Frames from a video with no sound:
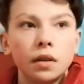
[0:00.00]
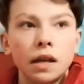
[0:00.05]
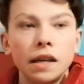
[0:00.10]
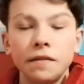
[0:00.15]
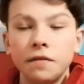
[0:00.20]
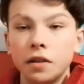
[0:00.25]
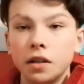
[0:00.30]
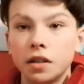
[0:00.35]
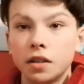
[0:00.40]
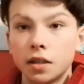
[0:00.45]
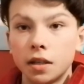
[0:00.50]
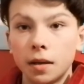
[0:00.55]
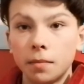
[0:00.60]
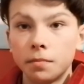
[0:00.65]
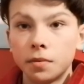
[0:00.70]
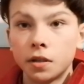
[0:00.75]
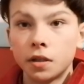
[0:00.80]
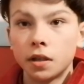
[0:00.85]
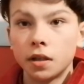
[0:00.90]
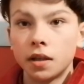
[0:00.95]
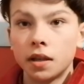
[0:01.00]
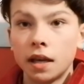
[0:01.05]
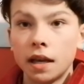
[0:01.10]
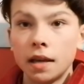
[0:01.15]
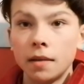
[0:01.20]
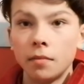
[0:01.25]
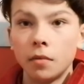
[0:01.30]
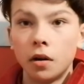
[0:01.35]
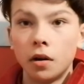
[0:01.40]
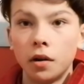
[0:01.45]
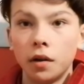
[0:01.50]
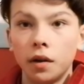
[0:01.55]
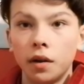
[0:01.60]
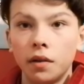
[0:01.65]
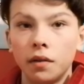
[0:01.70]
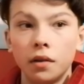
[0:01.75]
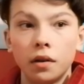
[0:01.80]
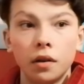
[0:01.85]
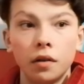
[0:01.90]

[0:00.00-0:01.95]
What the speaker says: Even the subs that came on,